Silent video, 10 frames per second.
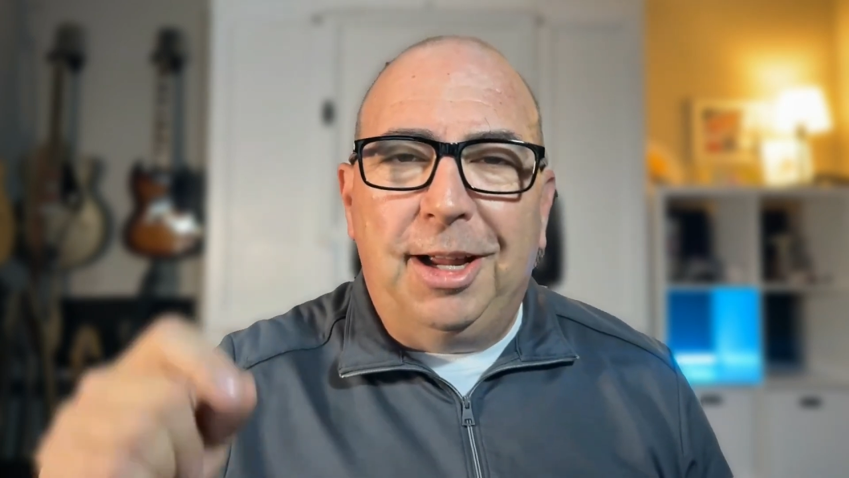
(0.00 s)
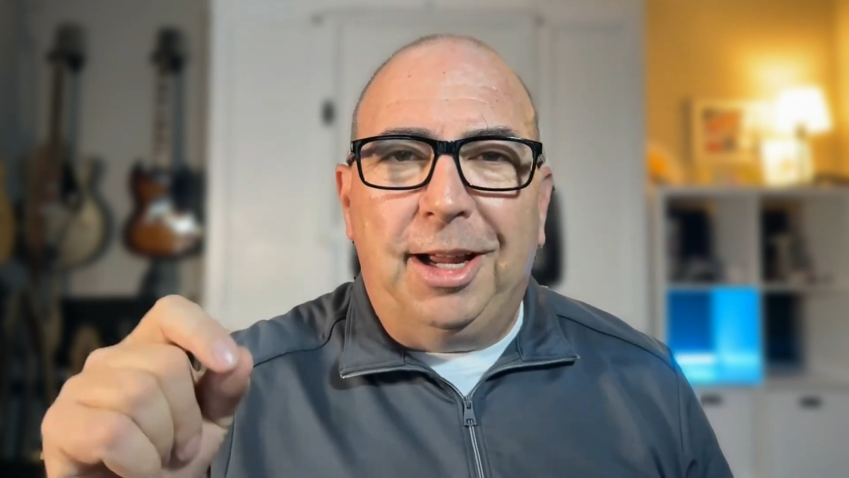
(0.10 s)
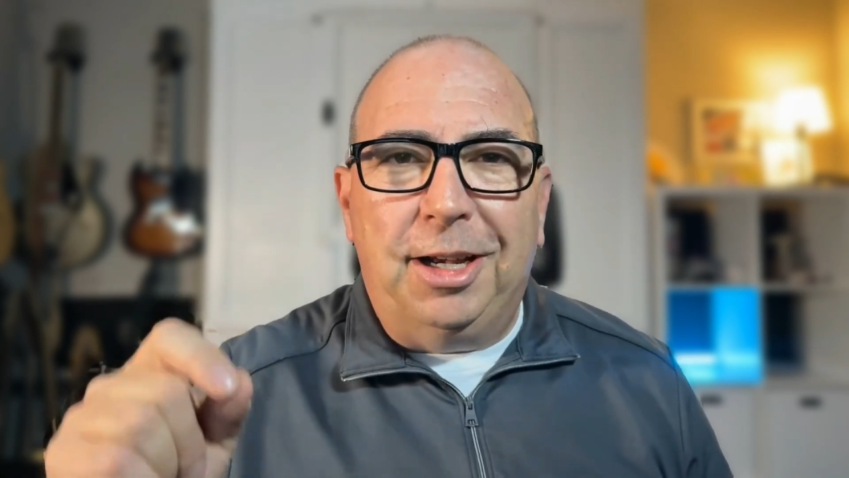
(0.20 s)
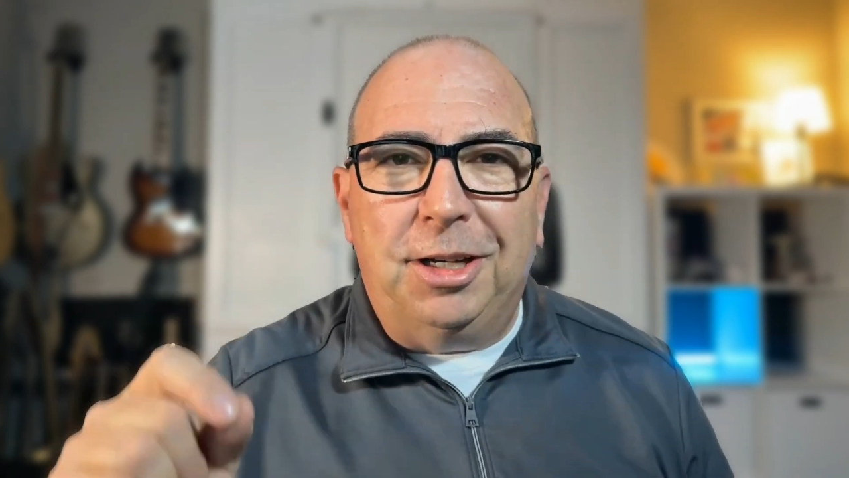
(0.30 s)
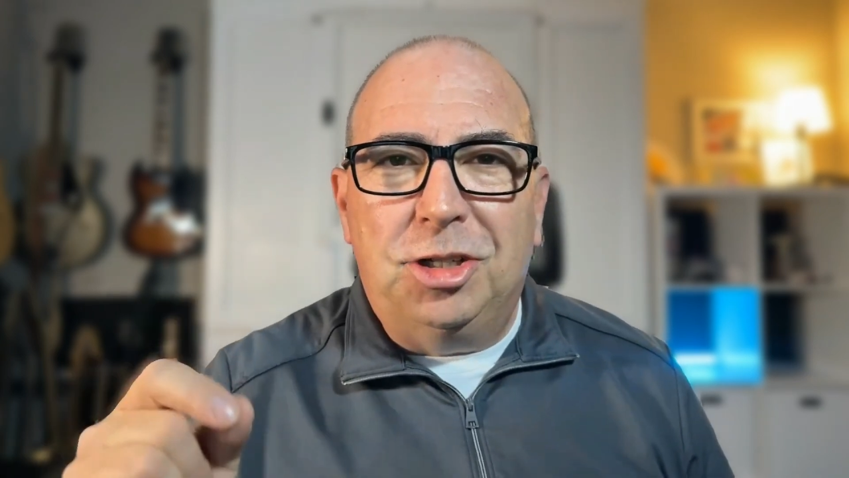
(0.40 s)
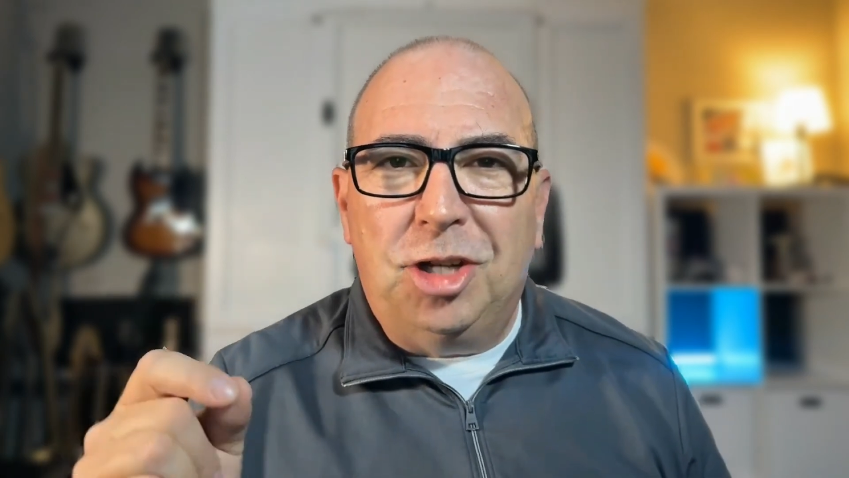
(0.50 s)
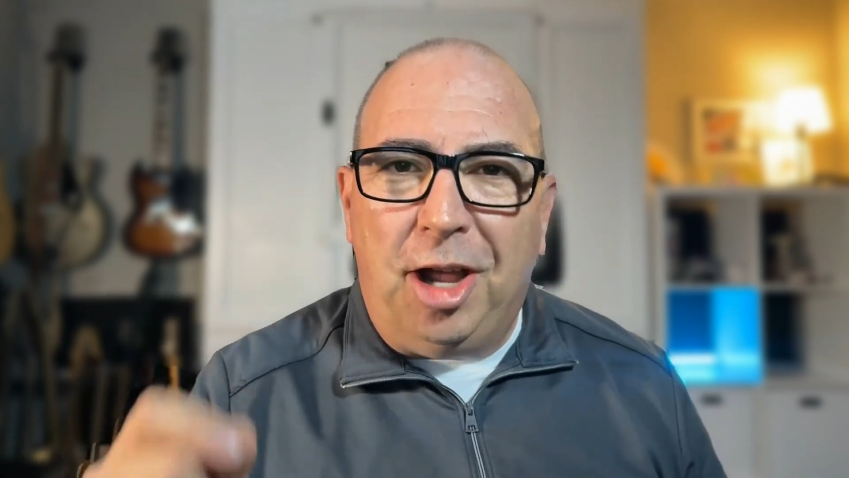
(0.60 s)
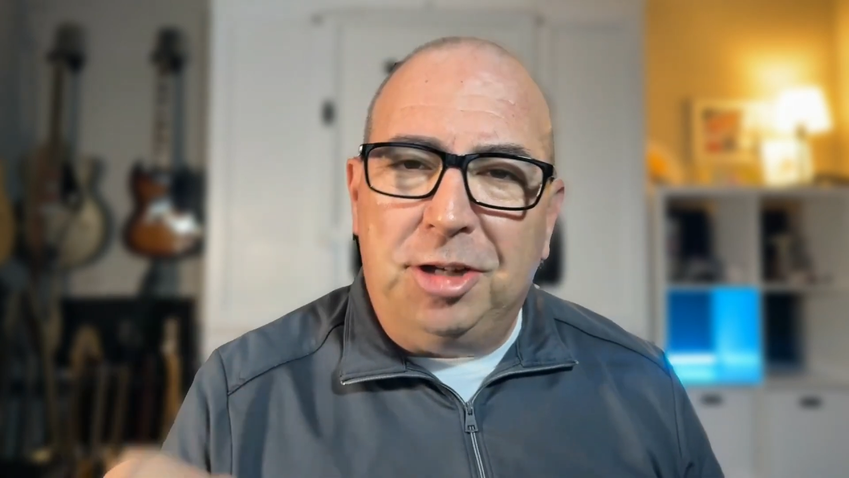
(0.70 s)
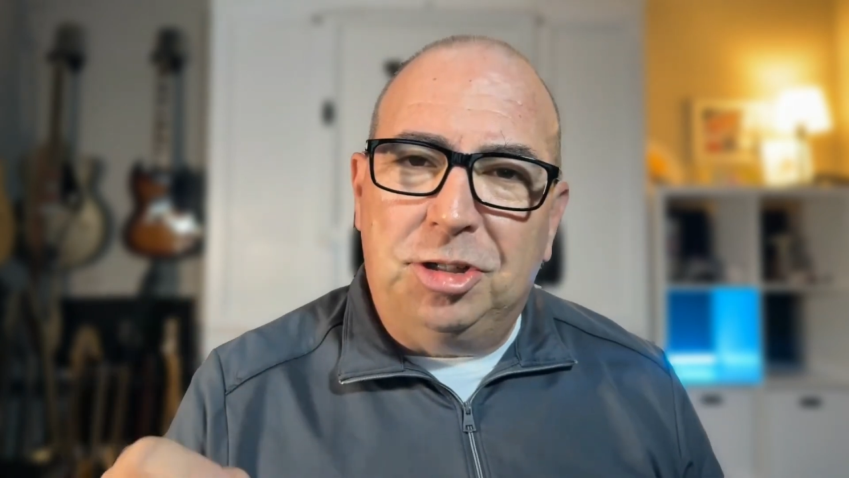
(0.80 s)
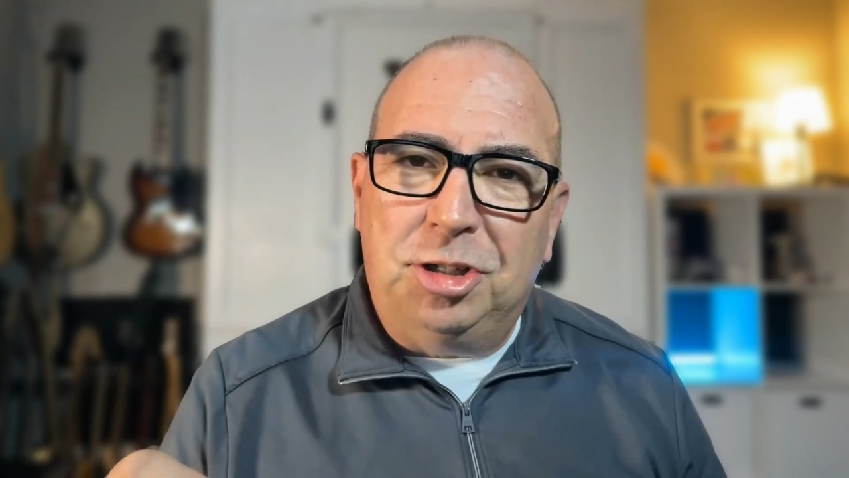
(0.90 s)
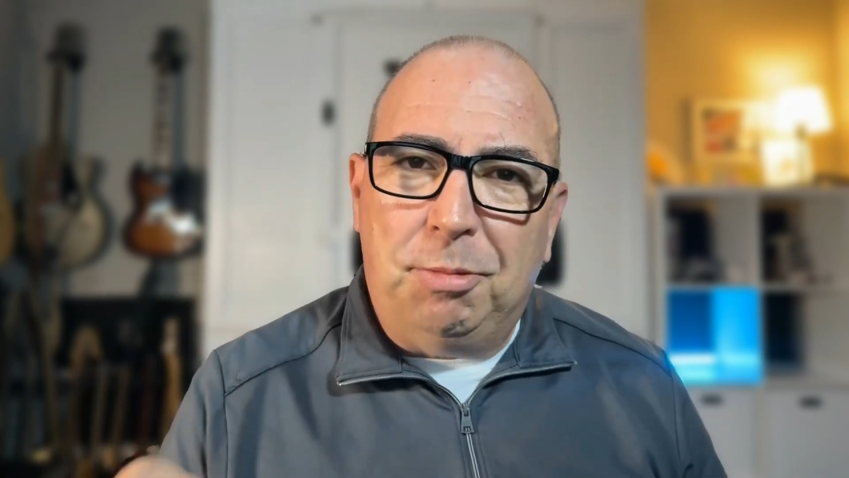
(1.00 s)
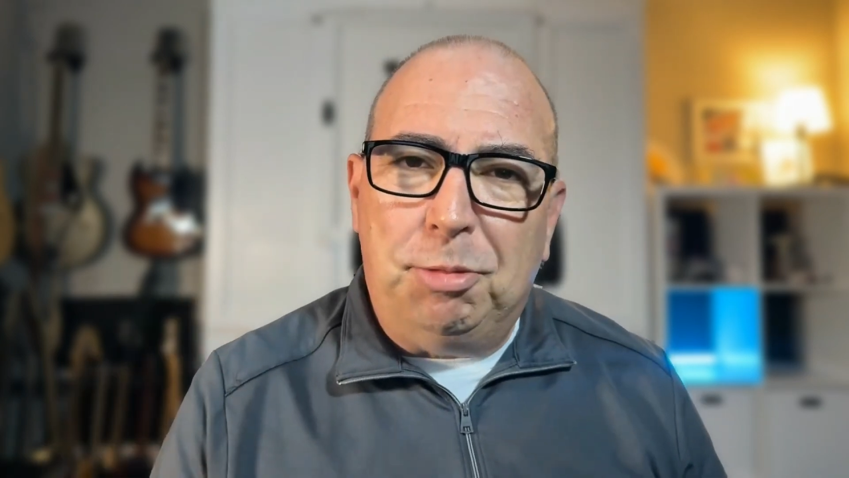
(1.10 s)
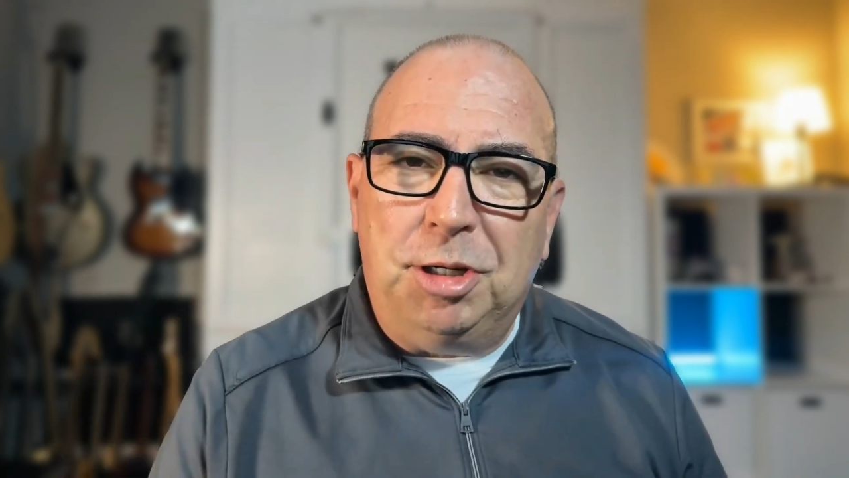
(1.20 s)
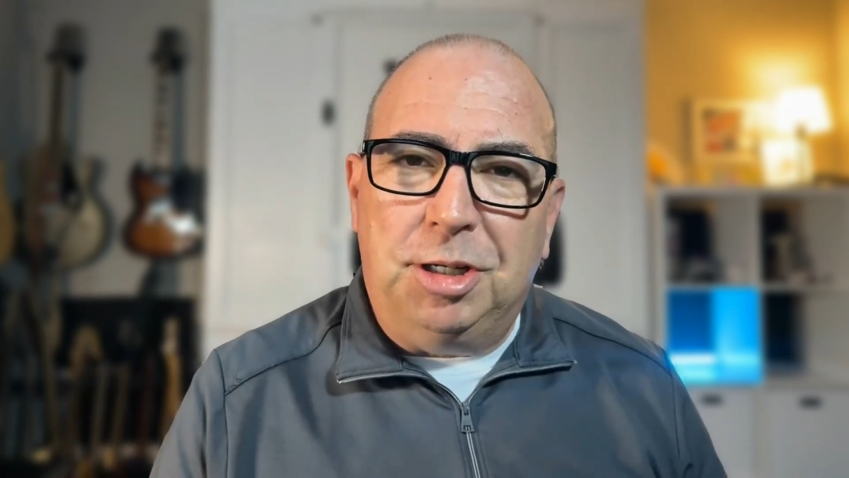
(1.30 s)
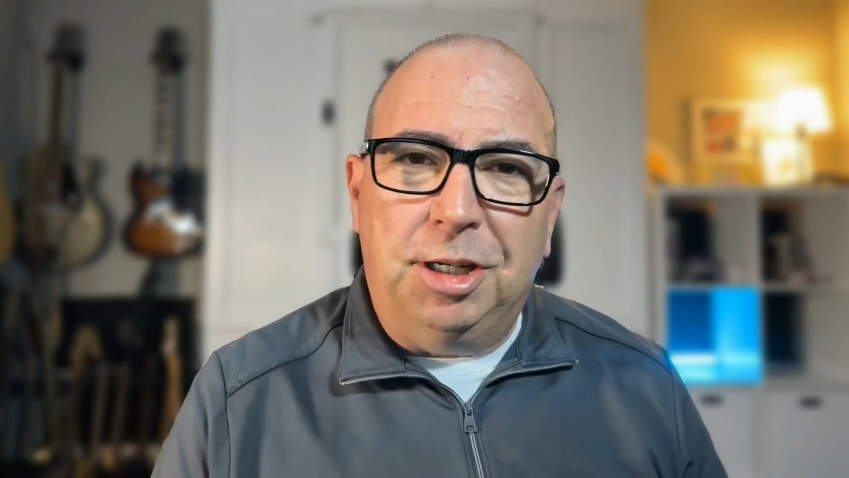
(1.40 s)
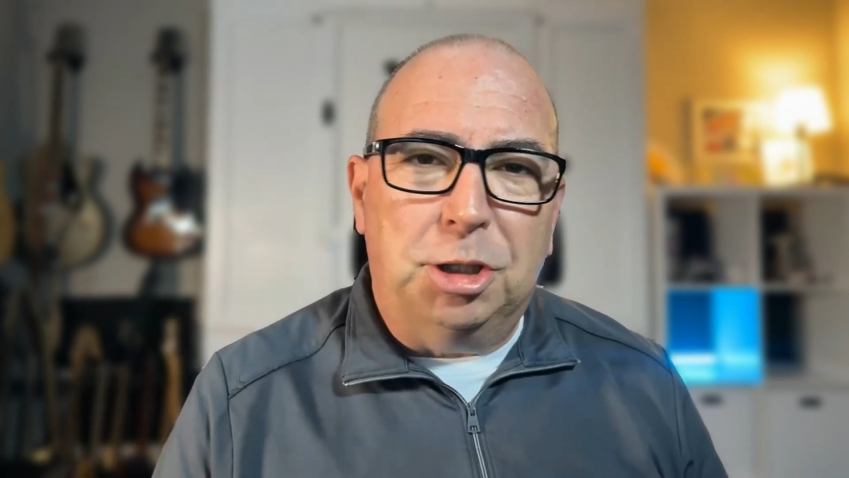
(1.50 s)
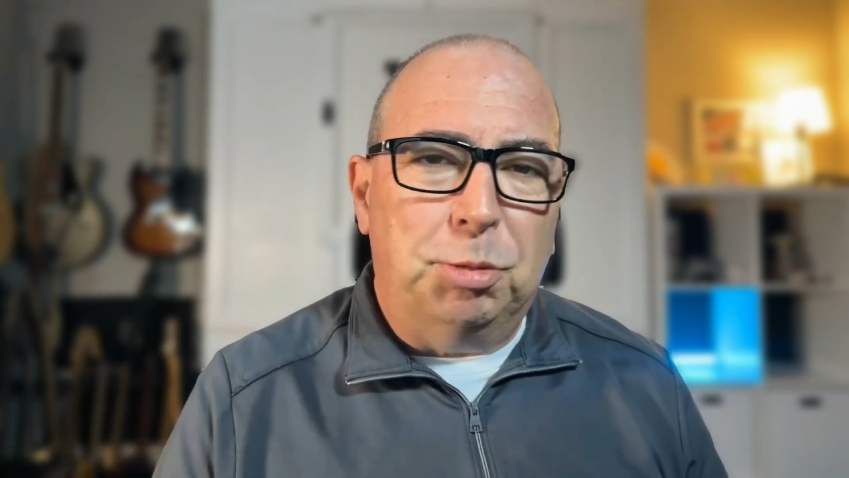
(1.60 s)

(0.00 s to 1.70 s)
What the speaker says: and ChatGPT,